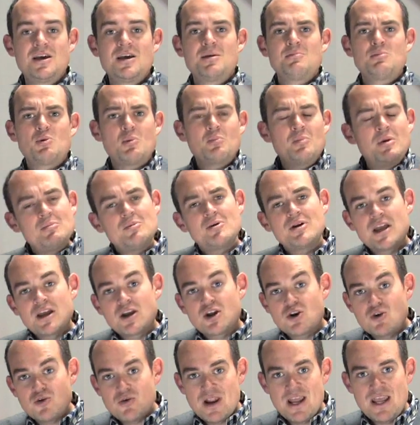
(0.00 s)
But when people get
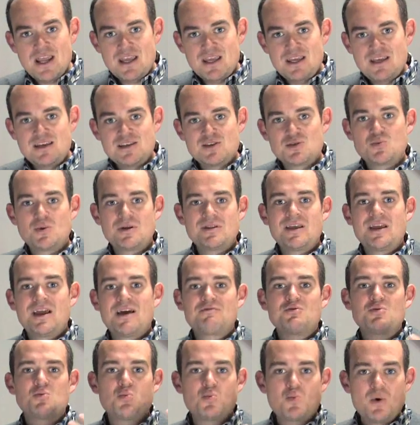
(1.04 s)
cranky is when they have
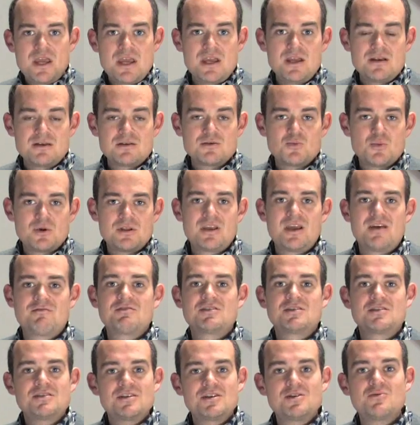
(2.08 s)
to wait, when they have to
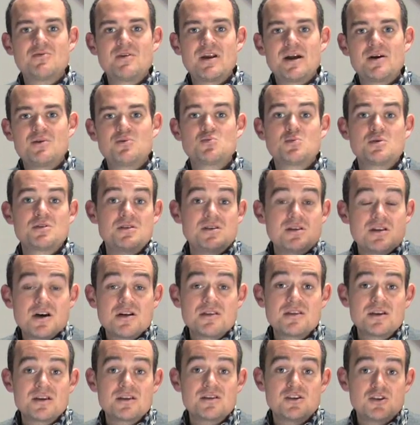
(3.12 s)
sit around with
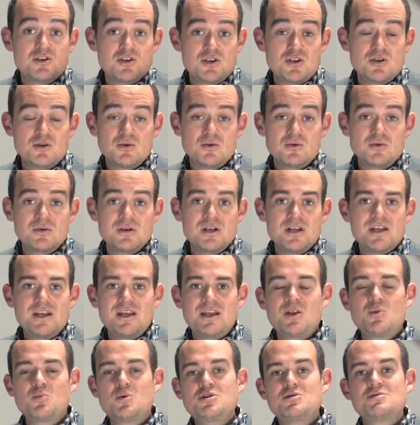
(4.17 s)
nothing to do.
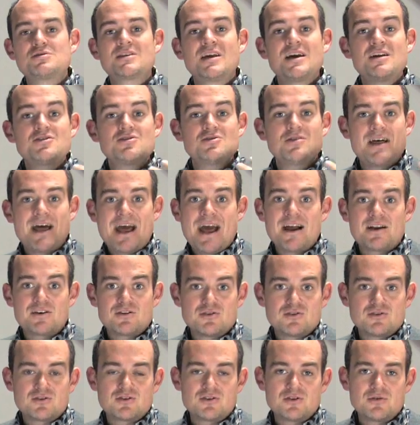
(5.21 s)
And when you schedule
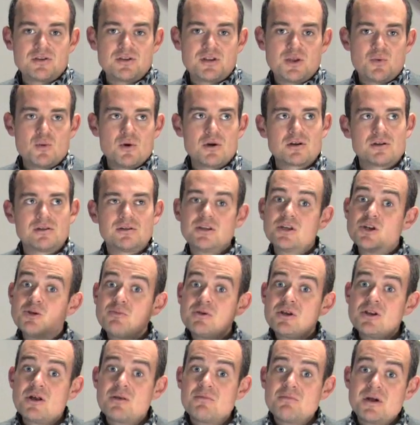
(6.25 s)
actors so that they work a little
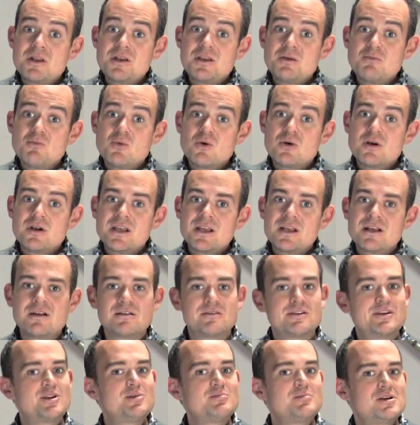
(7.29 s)
bit on Monday morning, a
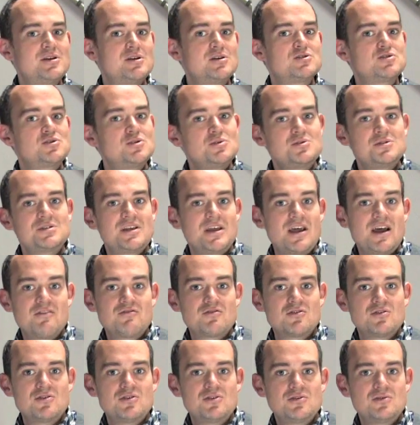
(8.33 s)
little bit on Tuesday
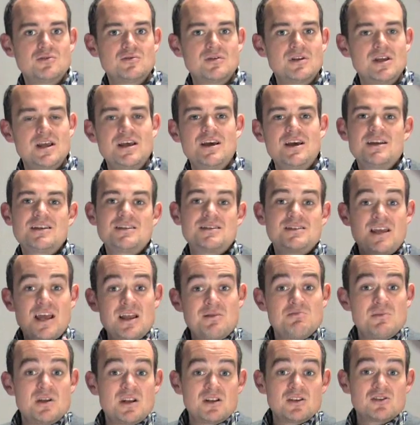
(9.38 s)
afternoon,
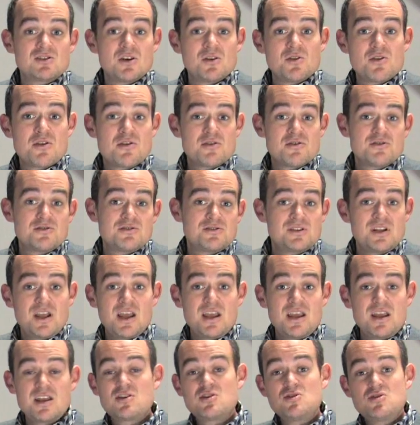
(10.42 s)
10 minutes on
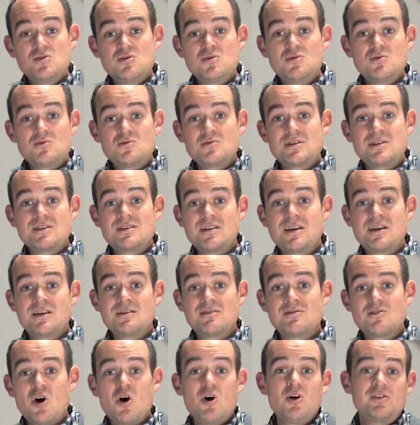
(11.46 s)
Thursday at noon, and
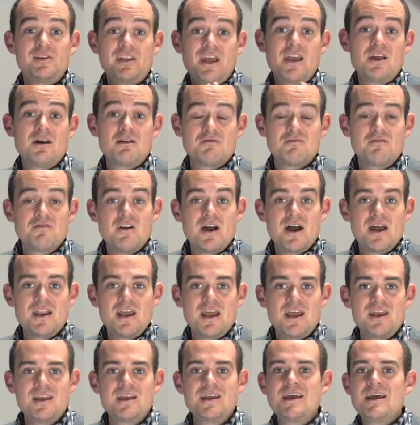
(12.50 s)
then all day on
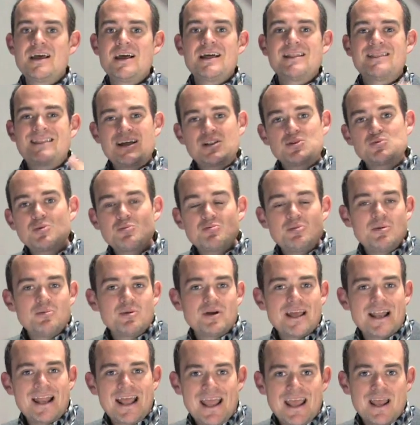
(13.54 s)
Friday, that's when people
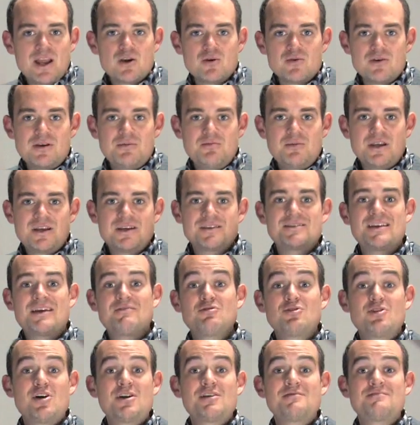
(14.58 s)
get angry because they have a
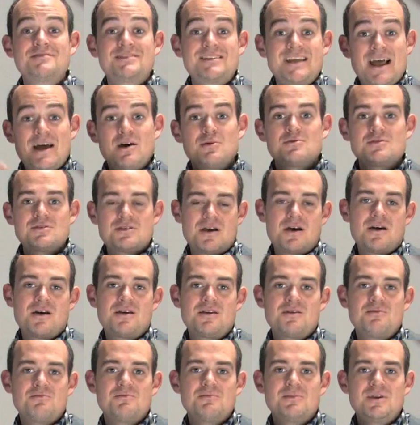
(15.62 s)
lot of
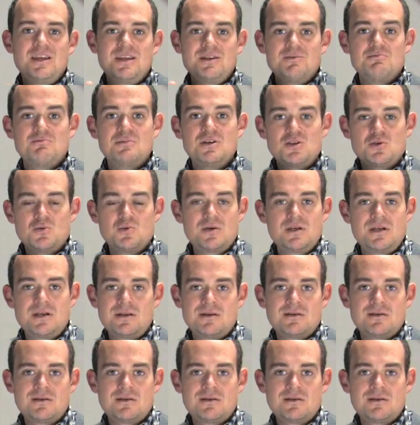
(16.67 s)
downtime in between.